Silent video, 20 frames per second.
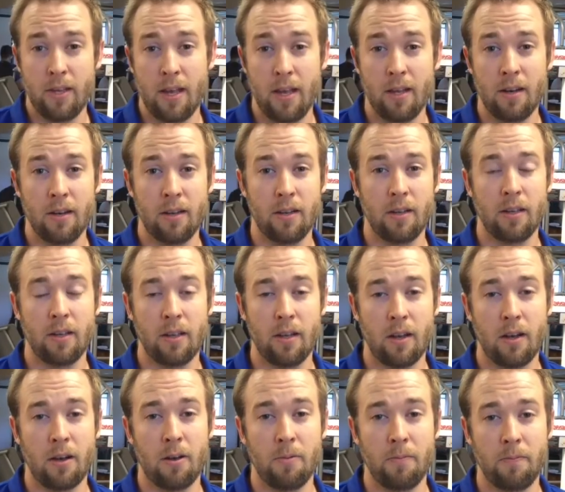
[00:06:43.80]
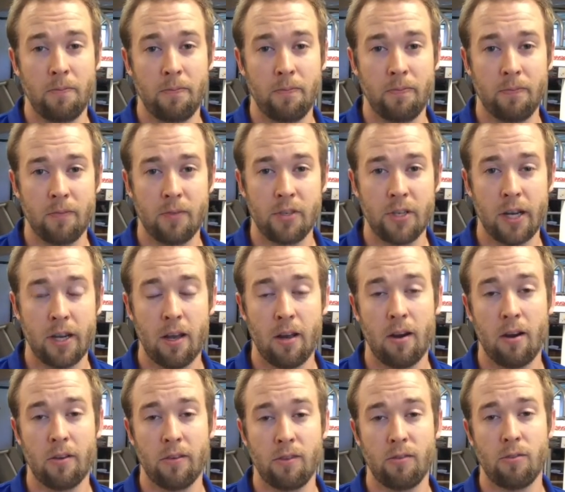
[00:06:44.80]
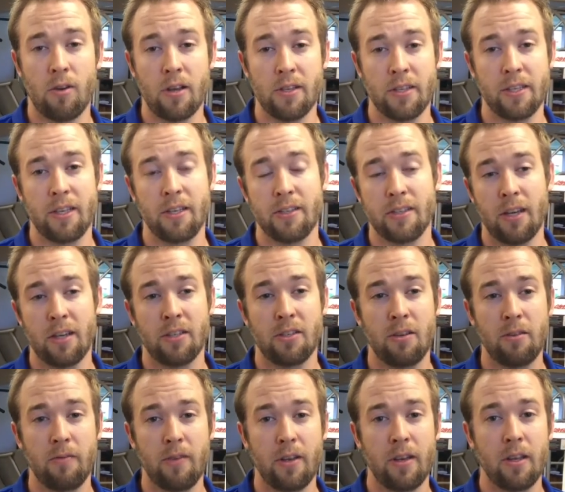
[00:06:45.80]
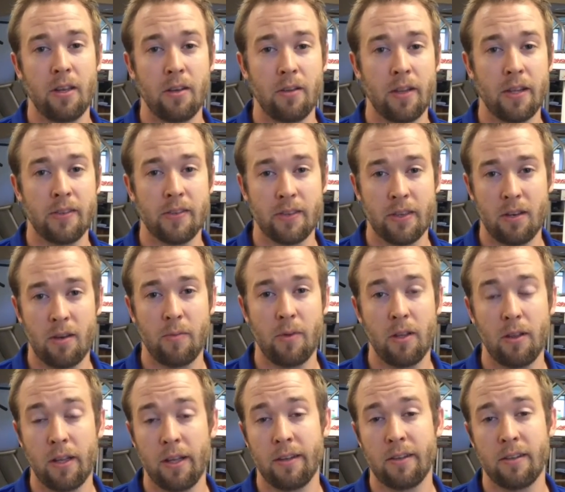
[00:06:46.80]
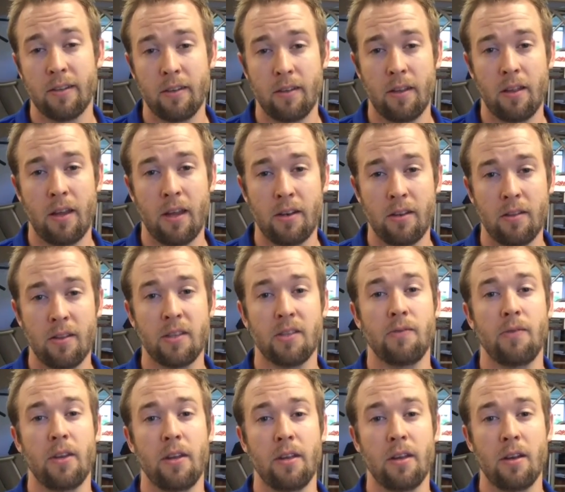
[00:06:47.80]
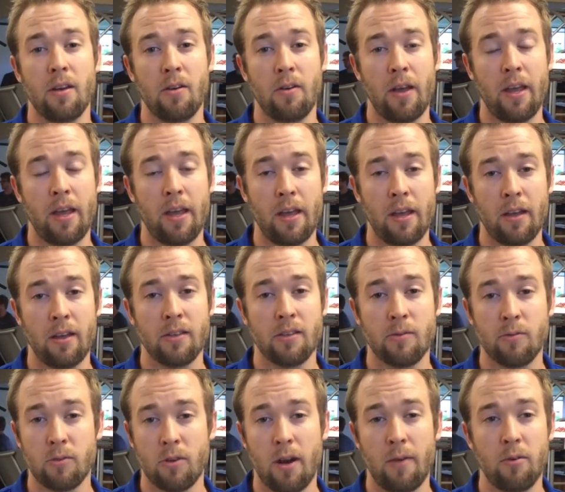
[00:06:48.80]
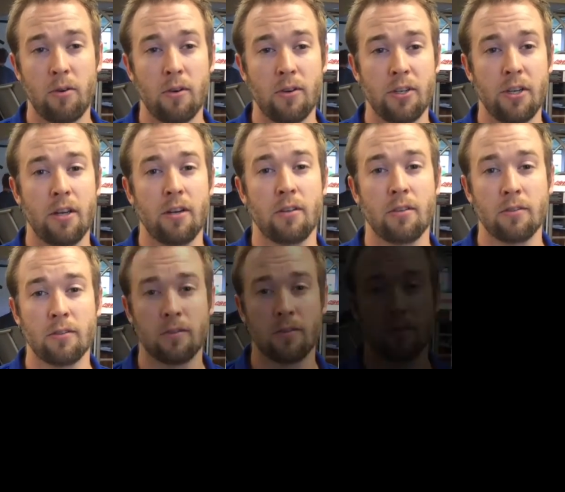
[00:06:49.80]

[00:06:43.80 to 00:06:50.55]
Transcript: yet, check out our thoracic extension video that's going to be linked to the end of this video, and subscribe to our channel.